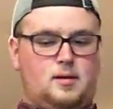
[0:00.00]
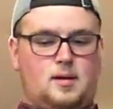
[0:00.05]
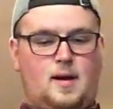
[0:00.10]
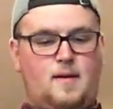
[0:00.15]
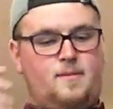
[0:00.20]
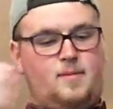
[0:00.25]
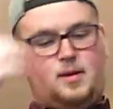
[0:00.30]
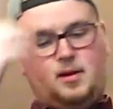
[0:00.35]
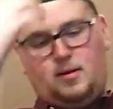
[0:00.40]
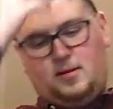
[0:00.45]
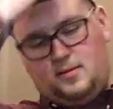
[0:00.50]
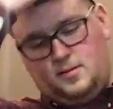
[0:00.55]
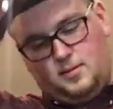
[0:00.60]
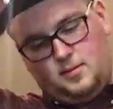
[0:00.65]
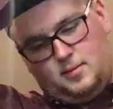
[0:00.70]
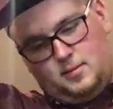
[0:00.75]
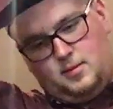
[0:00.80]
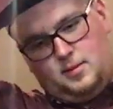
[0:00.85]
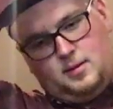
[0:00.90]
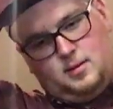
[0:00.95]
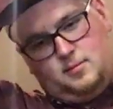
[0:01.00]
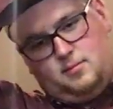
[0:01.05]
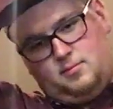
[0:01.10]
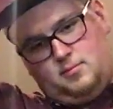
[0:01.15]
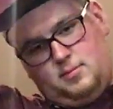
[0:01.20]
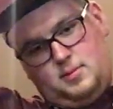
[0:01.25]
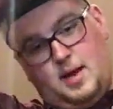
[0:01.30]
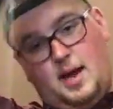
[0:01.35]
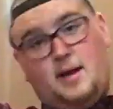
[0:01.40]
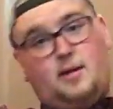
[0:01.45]
I've been
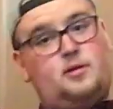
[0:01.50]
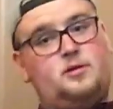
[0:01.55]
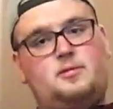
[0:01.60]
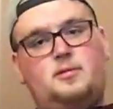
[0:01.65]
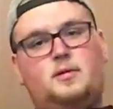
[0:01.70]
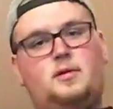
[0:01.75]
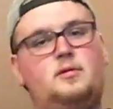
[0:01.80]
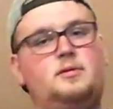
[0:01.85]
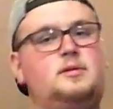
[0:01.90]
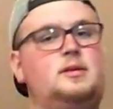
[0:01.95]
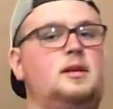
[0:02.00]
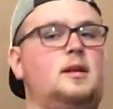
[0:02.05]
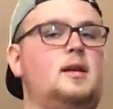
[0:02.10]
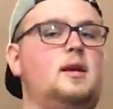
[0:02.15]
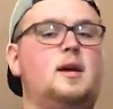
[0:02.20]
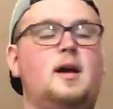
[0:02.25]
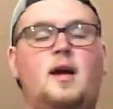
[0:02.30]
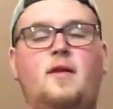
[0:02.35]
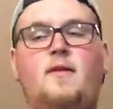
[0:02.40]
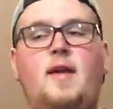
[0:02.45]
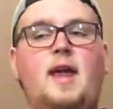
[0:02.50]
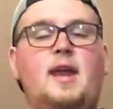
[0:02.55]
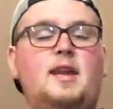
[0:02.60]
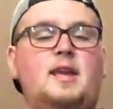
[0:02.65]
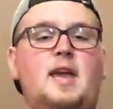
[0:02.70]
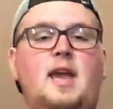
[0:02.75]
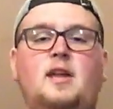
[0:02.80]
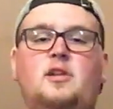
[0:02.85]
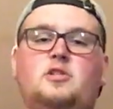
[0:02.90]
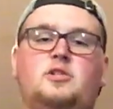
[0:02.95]
diagnosed with OCD. I have
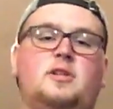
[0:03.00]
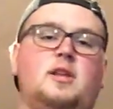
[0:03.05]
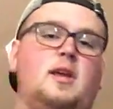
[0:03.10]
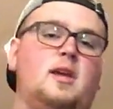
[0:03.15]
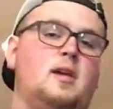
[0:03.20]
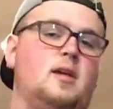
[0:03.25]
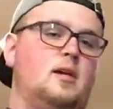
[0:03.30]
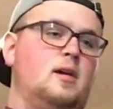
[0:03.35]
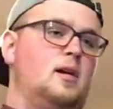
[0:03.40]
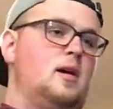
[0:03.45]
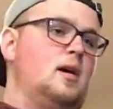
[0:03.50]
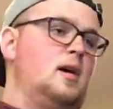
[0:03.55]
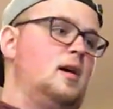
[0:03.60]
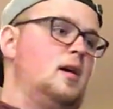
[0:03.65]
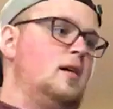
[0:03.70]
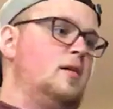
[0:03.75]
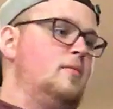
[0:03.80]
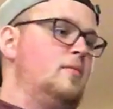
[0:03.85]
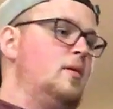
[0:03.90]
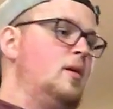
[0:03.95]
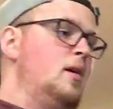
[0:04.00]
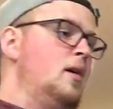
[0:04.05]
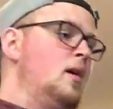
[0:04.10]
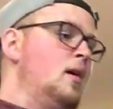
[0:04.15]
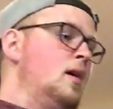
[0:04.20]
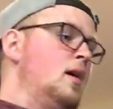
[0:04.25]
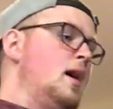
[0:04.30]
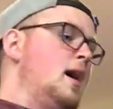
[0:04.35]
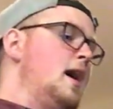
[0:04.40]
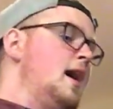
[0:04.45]
ADHD.
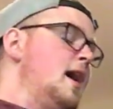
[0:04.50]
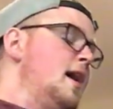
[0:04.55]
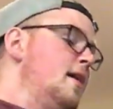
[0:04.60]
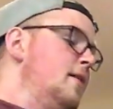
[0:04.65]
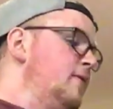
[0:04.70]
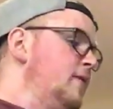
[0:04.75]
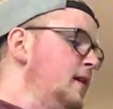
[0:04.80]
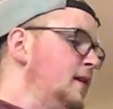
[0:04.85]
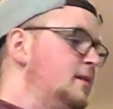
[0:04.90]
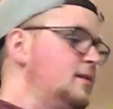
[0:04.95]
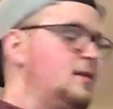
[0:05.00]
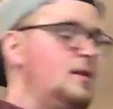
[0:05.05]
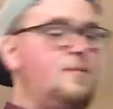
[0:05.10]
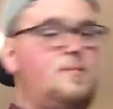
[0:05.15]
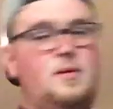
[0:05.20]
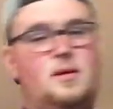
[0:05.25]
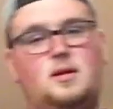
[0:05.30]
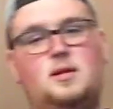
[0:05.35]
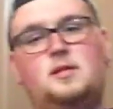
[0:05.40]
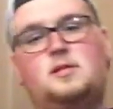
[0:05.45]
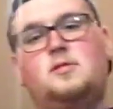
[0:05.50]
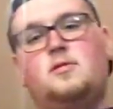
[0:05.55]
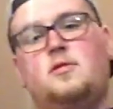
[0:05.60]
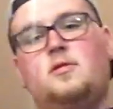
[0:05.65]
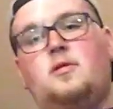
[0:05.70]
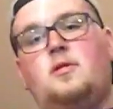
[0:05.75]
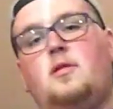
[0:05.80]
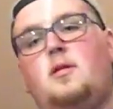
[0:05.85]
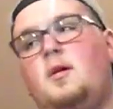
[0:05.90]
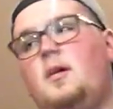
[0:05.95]
I have a sleeping
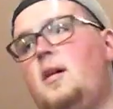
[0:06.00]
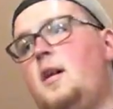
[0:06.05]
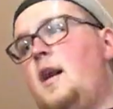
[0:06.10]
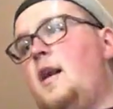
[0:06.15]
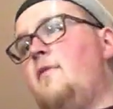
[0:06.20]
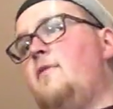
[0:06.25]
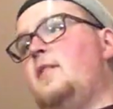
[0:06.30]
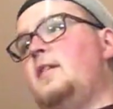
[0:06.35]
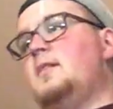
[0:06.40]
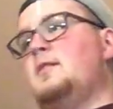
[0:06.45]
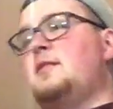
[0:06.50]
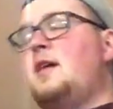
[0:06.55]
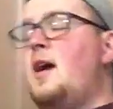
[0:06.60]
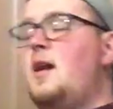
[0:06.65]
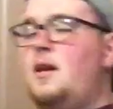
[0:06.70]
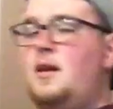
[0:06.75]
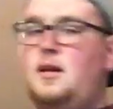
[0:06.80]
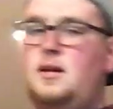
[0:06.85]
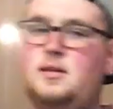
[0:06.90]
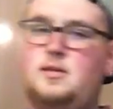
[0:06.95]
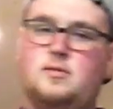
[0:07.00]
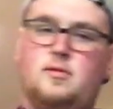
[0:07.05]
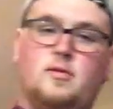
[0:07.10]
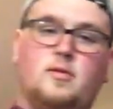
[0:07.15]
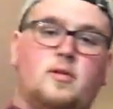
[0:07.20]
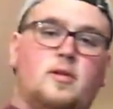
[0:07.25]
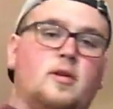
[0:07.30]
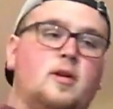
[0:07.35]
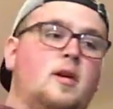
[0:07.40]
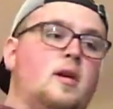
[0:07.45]
disorder. I have an anxiety
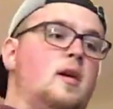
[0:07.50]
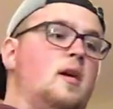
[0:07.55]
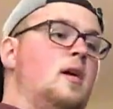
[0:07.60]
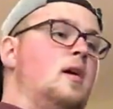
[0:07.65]
disorder.